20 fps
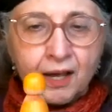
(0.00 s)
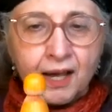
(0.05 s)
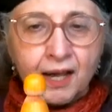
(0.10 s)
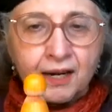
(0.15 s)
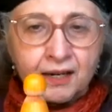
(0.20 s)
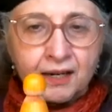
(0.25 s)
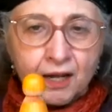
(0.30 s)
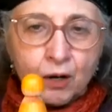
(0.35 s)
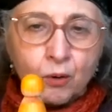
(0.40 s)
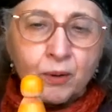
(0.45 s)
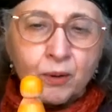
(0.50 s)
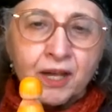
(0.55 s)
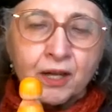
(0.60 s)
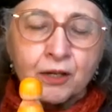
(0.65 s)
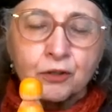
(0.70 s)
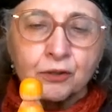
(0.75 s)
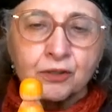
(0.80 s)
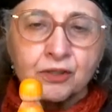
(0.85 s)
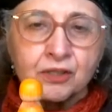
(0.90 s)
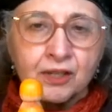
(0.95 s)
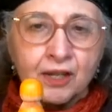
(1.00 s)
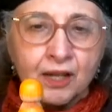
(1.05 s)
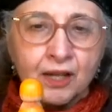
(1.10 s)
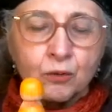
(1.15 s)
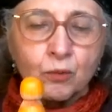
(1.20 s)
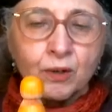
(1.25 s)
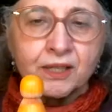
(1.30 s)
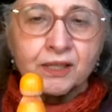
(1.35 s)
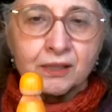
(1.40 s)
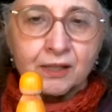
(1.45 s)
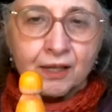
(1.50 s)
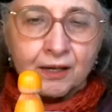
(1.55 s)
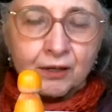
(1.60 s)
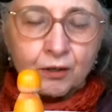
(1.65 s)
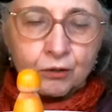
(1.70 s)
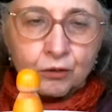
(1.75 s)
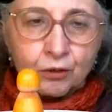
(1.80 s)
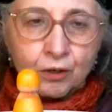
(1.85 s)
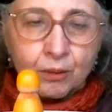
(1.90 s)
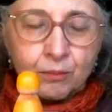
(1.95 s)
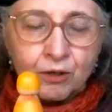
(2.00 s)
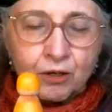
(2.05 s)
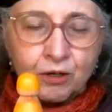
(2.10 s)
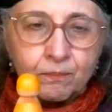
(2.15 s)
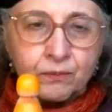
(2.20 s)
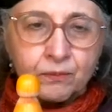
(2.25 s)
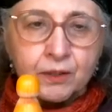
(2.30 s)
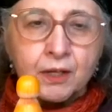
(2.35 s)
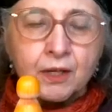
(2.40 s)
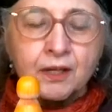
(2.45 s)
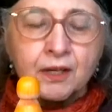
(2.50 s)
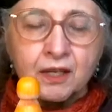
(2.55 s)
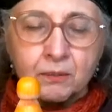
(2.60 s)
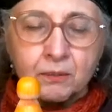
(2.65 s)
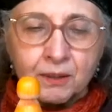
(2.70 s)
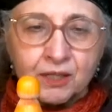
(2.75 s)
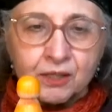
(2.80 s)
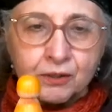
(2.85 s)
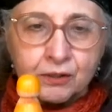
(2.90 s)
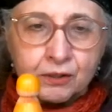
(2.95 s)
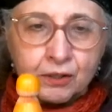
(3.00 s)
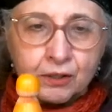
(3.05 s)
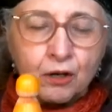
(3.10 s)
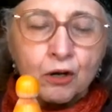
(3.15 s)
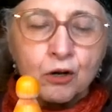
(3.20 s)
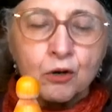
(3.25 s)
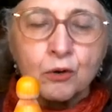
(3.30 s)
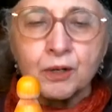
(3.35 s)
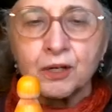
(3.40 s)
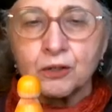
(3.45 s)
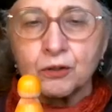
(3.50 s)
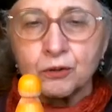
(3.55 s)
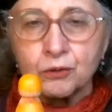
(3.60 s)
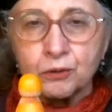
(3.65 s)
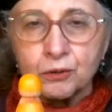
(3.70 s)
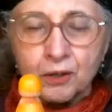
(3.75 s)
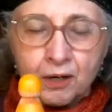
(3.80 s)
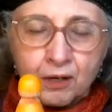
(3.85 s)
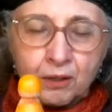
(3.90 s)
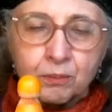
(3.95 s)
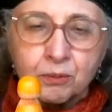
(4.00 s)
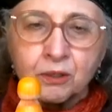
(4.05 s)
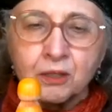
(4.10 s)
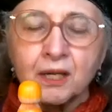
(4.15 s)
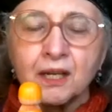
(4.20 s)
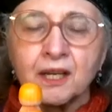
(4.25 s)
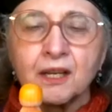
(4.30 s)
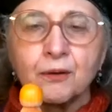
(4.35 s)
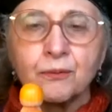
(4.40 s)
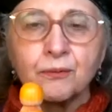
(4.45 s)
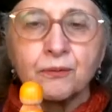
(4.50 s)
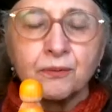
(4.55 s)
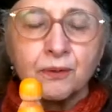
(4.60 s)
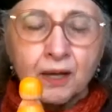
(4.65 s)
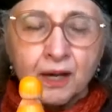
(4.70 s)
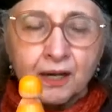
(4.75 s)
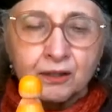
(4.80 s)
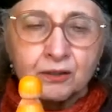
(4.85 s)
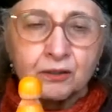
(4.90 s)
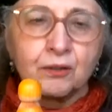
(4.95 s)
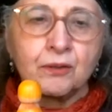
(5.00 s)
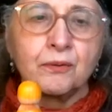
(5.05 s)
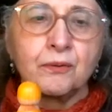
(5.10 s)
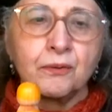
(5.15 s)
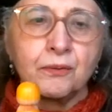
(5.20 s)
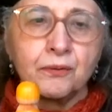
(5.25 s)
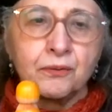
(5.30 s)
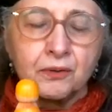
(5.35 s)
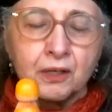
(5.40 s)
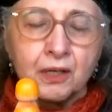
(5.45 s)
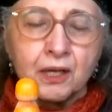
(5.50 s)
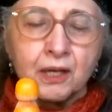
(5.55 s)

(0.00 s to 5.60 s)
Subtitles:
And now we understand why psychodrama can be so incredibly effective